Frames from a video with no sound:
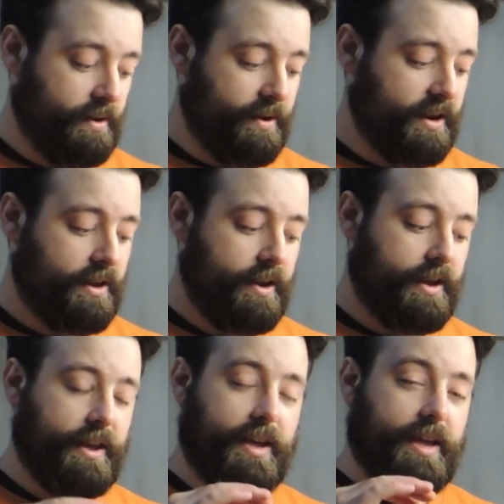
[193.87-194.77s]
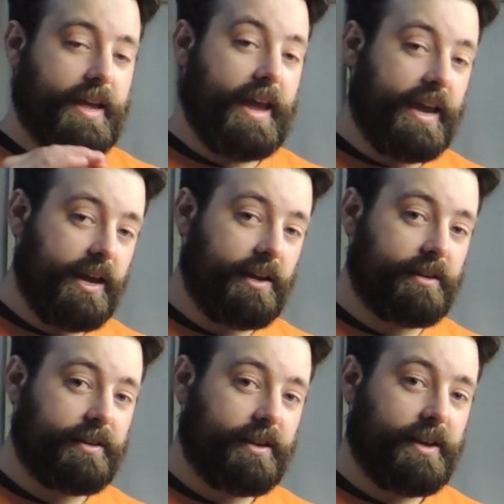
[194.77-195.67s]
it,
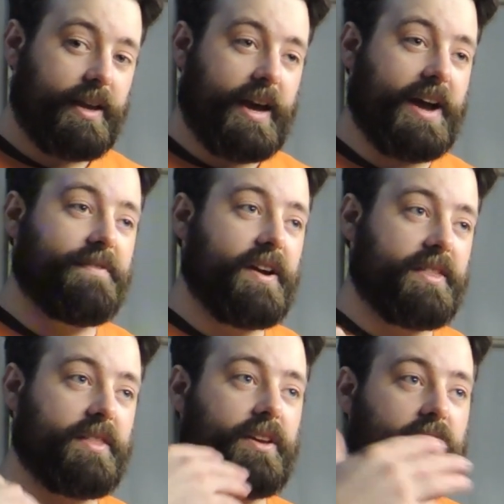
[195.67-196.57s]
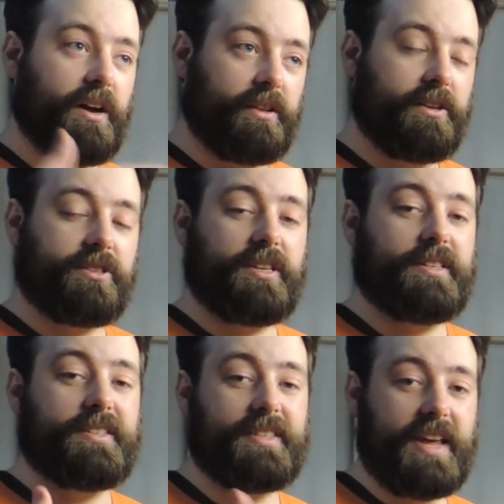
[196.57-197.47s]
and I find that the colors
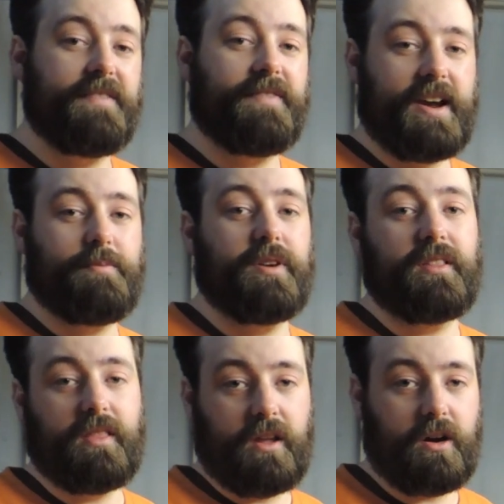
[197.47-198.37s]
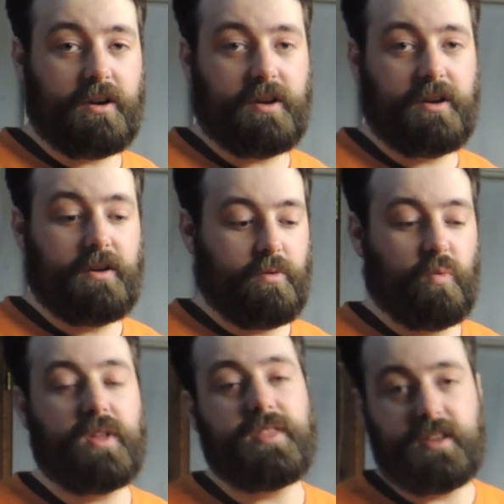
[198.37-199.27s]
stay vibrant longer
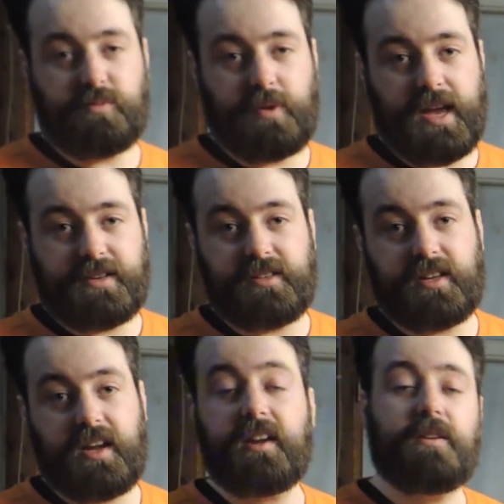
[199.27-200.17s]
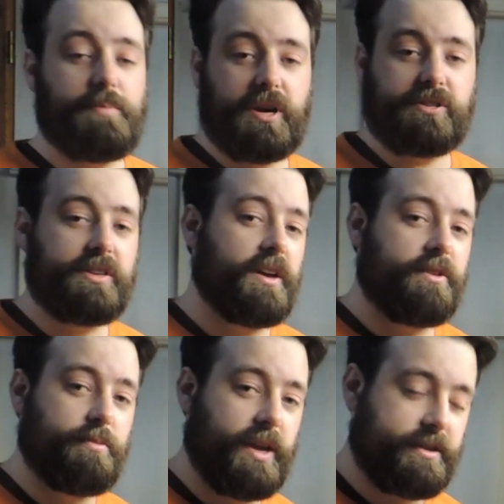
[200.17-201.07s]
with this plastic in comparison to
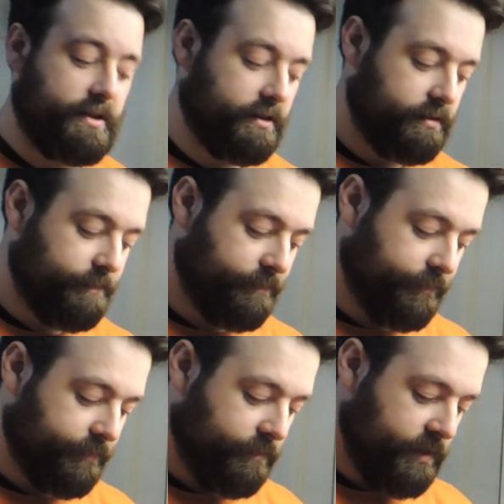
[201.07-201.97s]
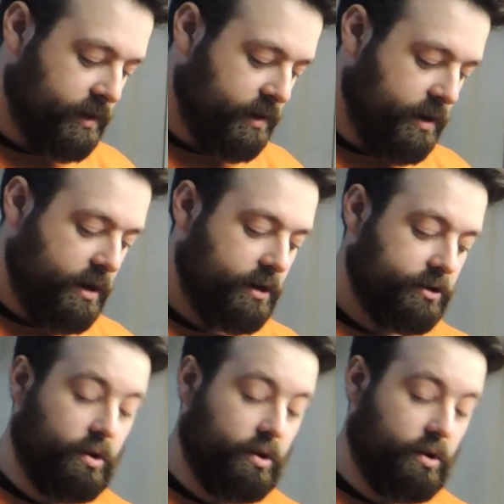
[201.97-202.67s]
other plastics.